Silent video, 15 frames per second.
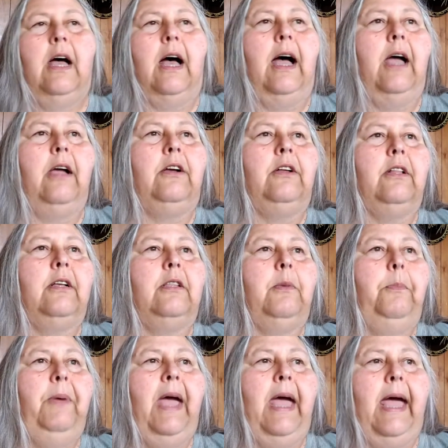I clicked
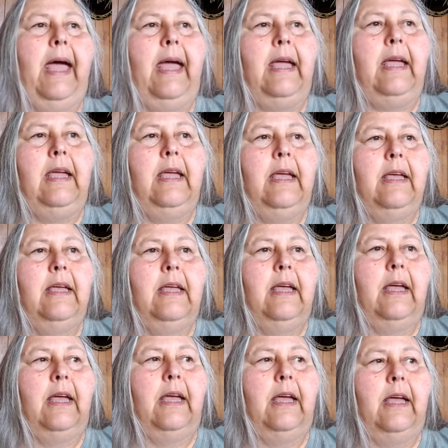pay
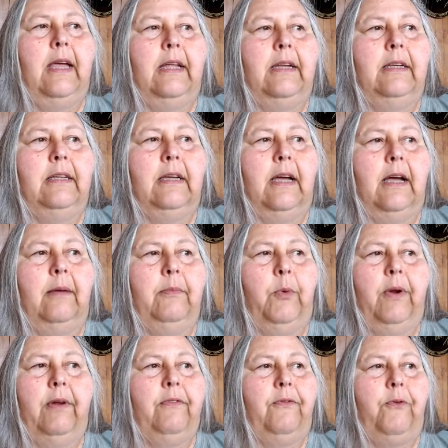and um,
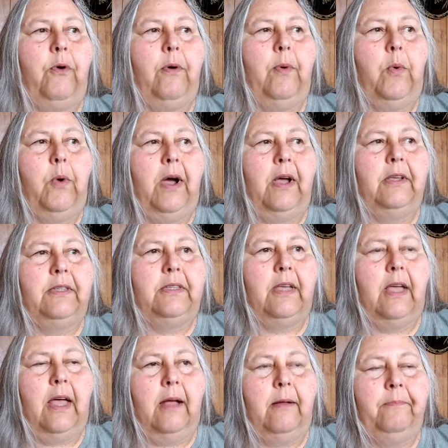whatever form it was,
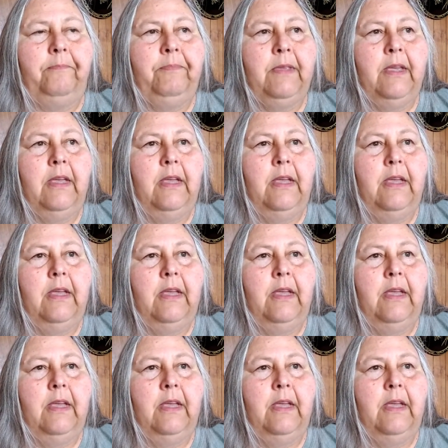um,